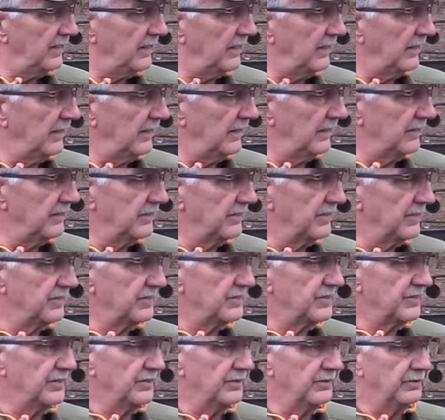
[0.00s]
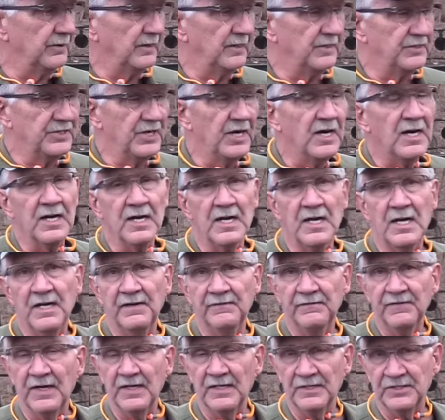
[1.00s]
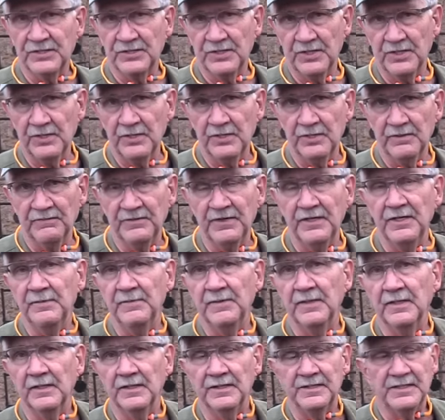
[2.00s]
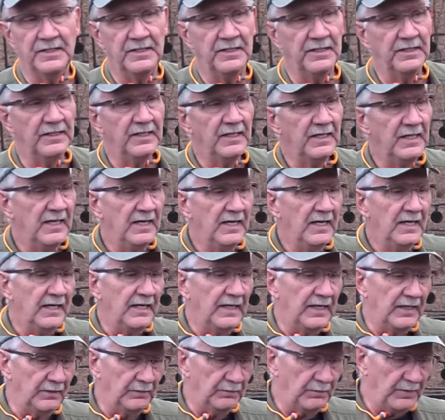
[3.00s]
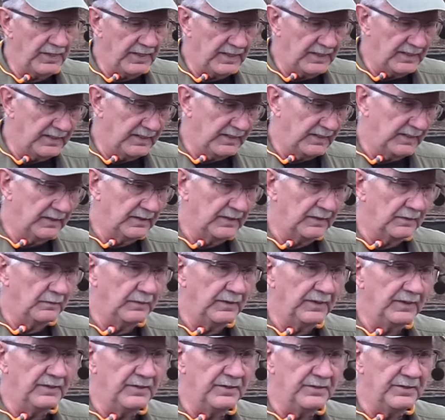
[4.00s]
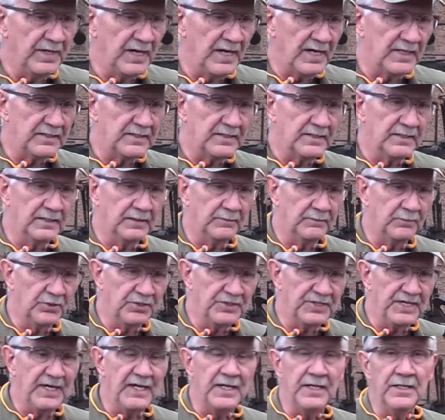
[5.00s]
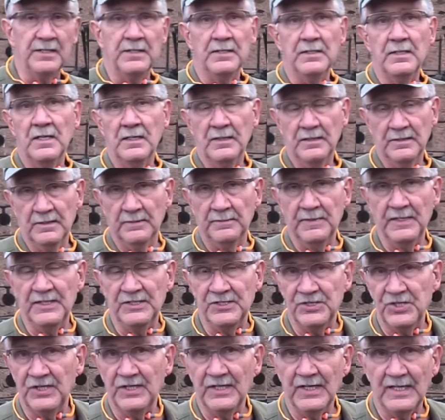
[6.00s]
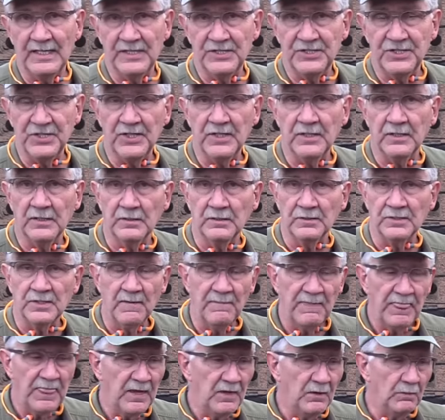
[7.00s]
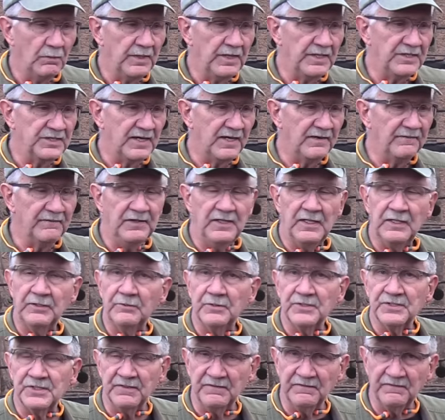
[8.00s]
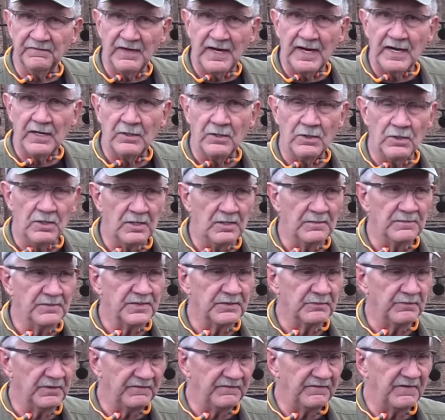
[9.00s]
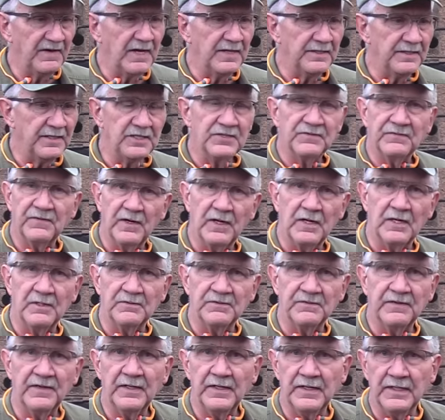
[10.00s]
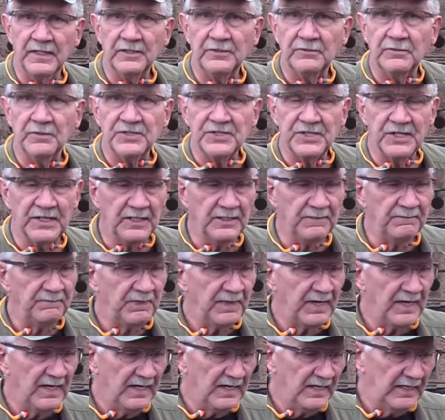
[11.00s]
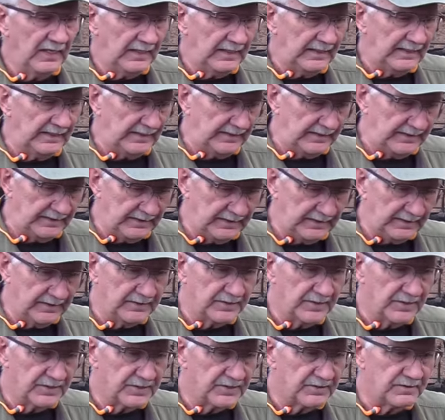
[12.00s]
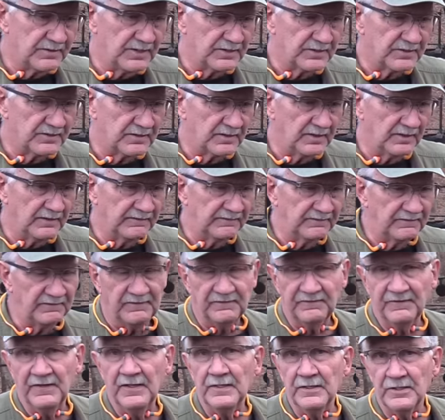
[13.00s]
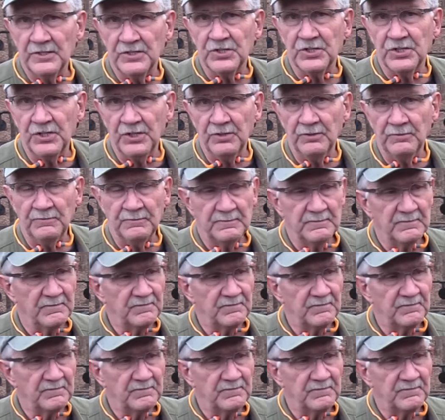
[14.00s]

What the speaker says: And John and I have not served in the military, and we do not pretend to be G.I. Joes. We just have an interest in firearms, and we find these firearms very interesting and just fun to shoot.